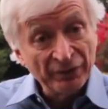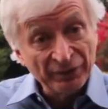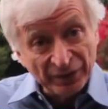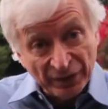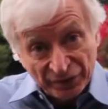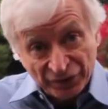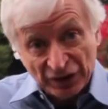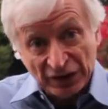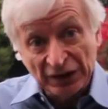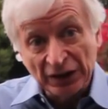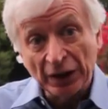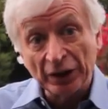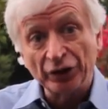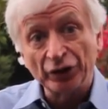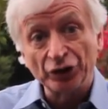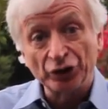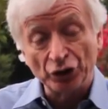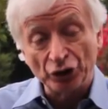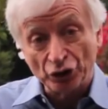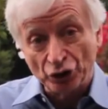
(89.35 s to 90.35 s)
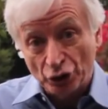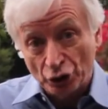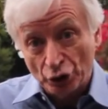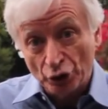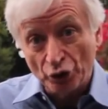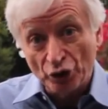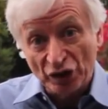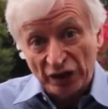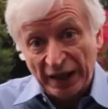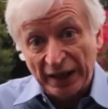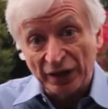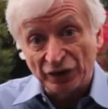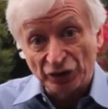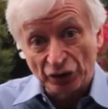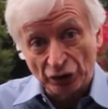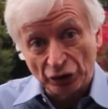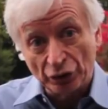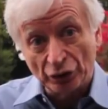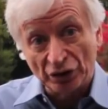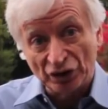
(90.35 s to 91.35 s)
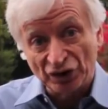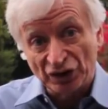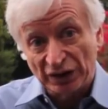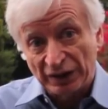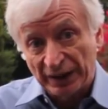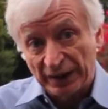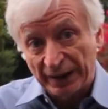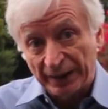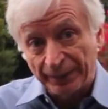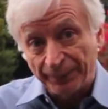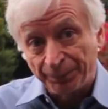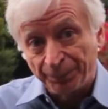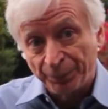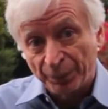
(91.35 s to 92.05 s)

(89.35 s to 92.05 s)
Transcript: 1,500 to 2,000 units a day.